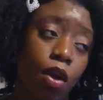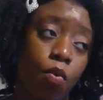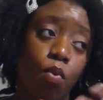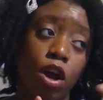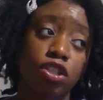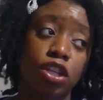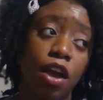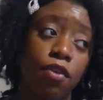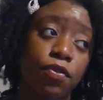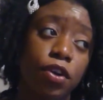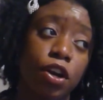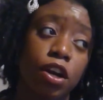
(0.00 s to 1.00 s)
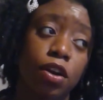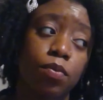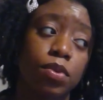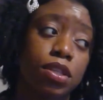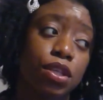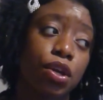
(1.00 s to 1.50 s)
watching out for her. We
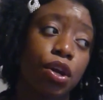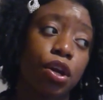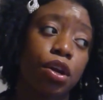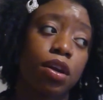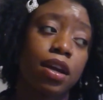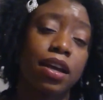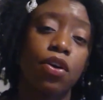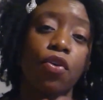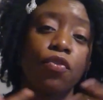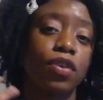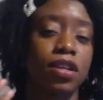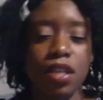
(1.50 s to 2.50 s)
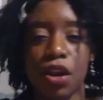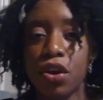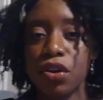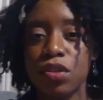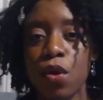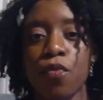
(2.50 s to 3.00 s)
see her overextending
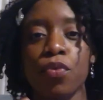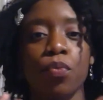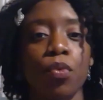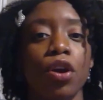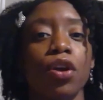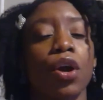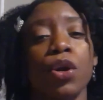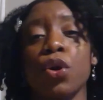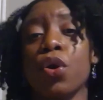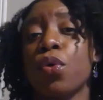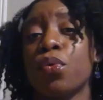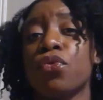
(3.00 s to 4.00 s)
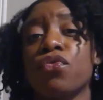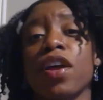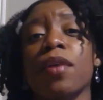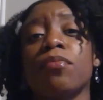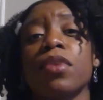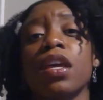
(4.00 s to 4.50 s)
herself with work and her own
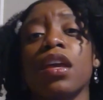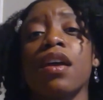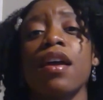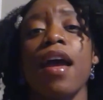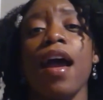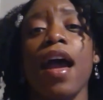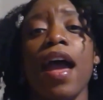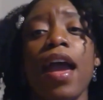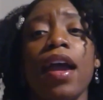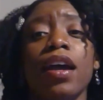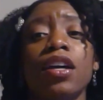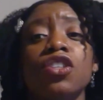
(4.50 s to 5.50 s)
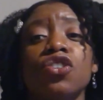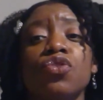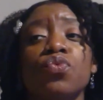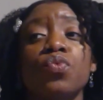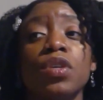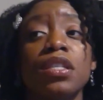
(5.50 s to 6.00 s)
family. And
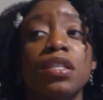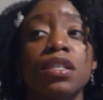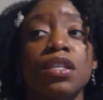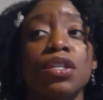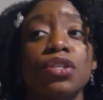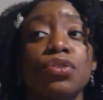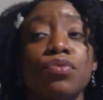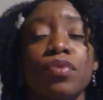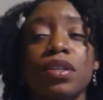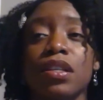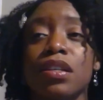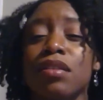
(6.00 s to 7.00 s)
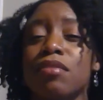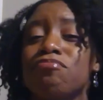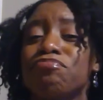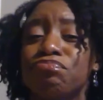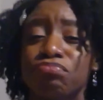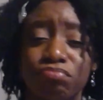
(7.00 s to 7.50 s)
we see Dorinda
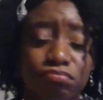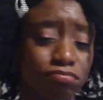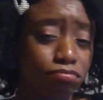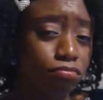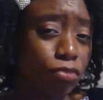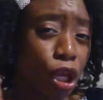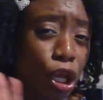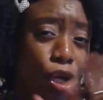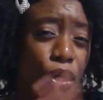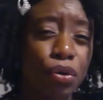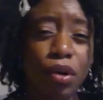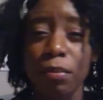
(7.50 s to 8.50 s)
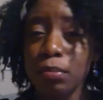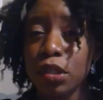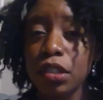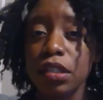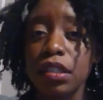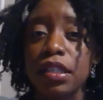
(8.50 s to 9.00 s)

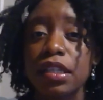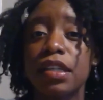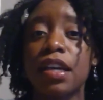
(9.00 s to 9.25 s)
crumble,